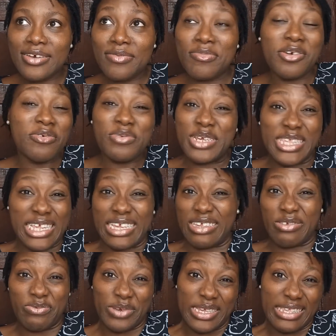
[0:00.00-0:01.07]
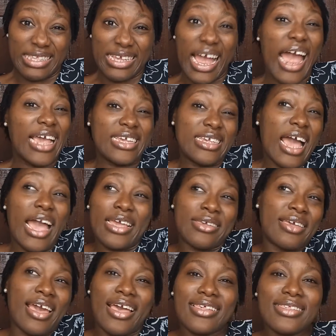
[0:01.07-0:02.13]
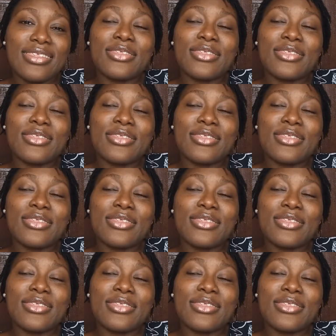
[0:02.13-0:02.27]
but risk is risk, I guess.